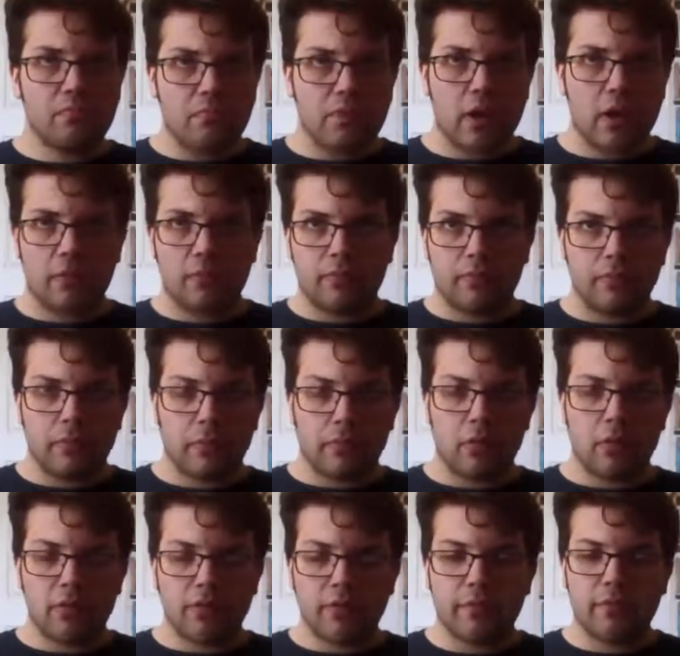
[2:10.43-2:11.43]
you know of
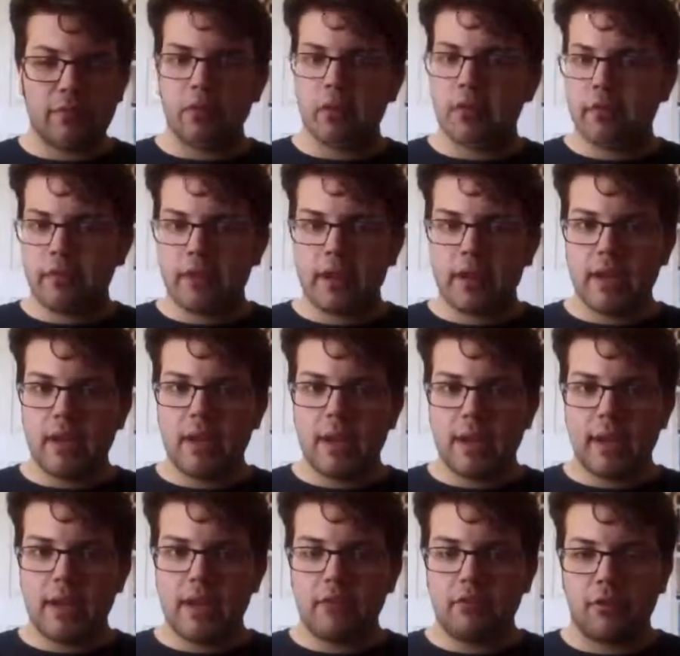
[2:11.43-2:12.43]
course if you're going to read
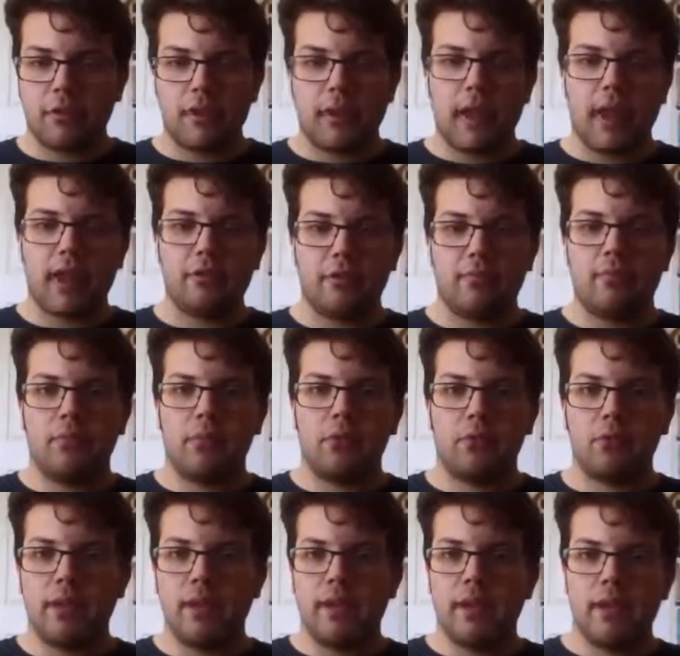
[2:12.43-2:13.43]
any Green Lantern book,